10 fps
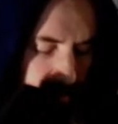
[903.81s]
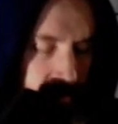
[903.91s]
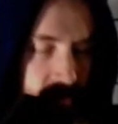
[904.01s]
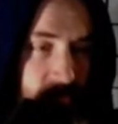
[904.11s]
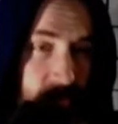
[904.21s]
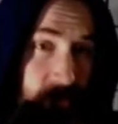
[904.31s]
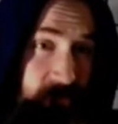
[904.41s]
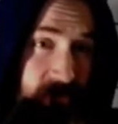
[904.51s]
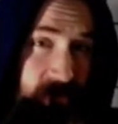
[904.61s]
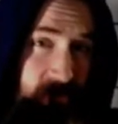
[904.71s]
It's about my
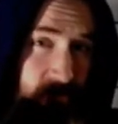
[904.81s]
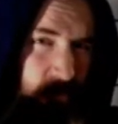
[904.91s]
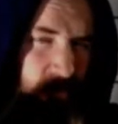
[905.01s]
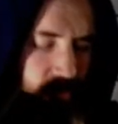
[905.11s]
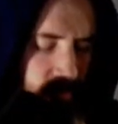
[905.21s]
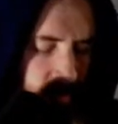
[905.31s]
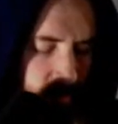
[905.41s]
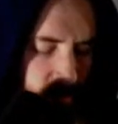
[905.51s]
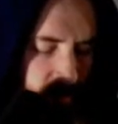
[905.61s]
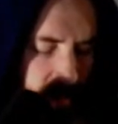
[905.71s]
second, maybe third time
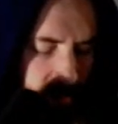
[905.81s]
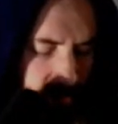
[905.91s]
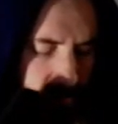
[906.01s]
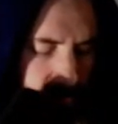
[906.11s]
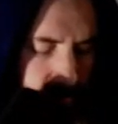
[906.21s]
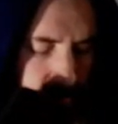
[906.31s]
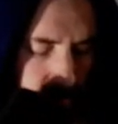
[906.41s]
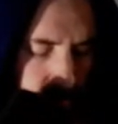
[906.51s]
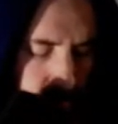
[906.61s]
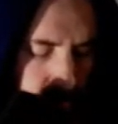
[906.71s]
going live.
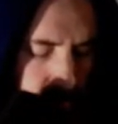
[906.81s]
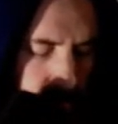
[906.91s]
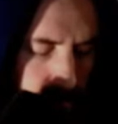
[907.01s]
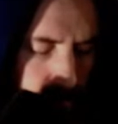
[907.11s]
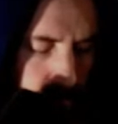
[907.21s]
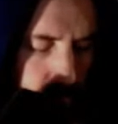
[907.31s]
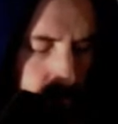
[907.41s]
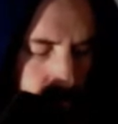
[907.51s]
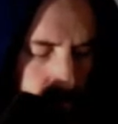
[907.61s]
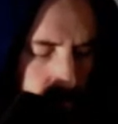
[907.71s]
I'm
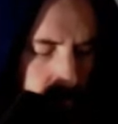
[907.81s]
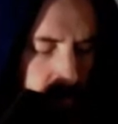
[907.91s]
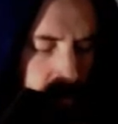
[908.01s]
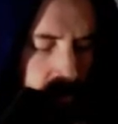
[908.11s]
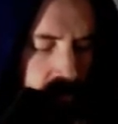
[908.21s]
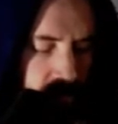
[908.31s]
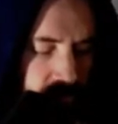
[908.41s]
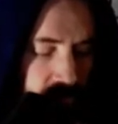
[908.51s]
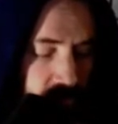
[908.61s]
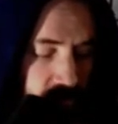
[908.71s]
going to
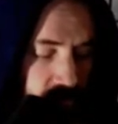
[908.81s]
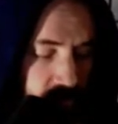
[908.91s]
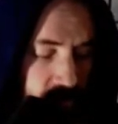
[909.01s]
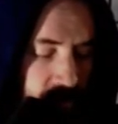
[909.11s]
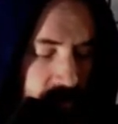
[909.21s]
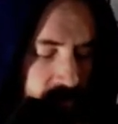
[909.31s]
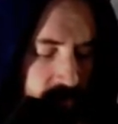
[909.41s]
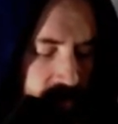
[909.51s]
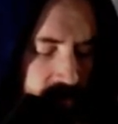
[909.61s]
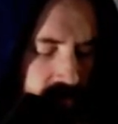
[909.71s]
start doing this really
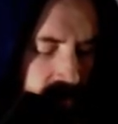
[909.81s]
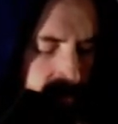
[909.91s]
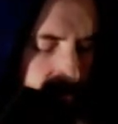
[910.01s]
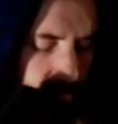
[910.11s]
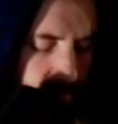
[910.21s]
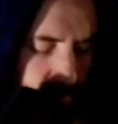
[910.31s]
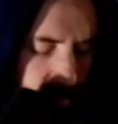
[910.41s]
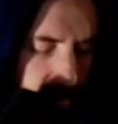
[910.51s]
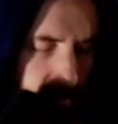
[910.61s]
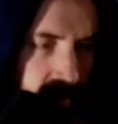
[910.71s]
regularly.
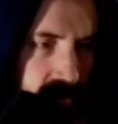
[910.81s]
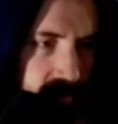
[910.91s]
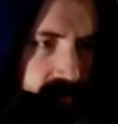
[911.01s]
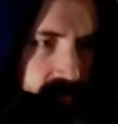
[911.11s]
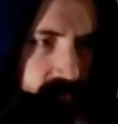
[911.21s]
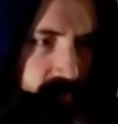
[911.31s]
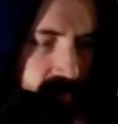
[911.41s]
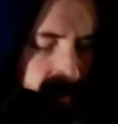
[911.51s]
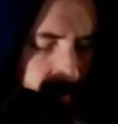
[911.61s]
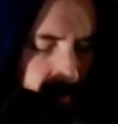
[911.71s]
really regularly, having a good
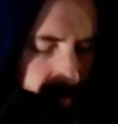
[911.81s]
time with it.